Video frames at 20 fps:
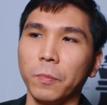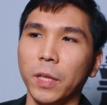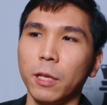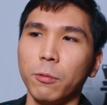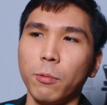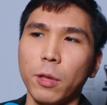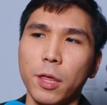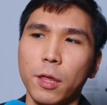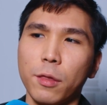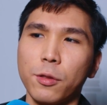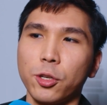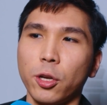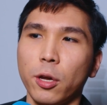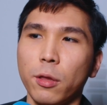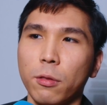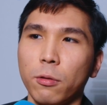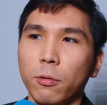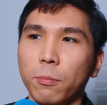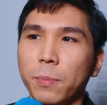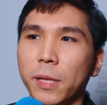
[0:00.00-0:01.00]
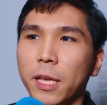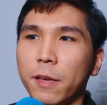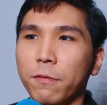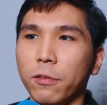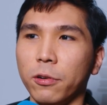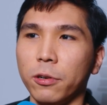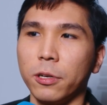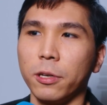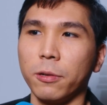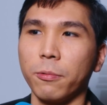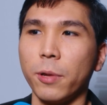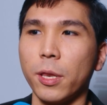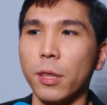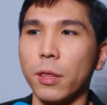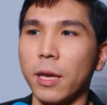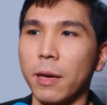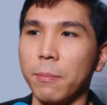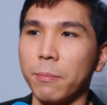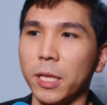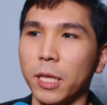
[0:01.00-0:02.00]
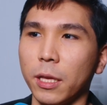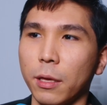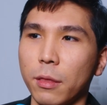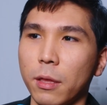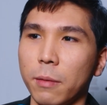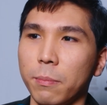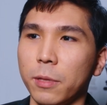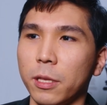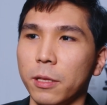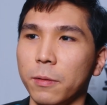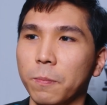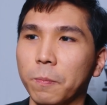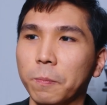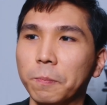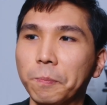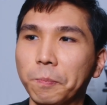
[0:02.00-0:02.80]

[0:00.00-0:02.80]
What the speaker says: it was his choice to play for the Queen's Gambit accepted.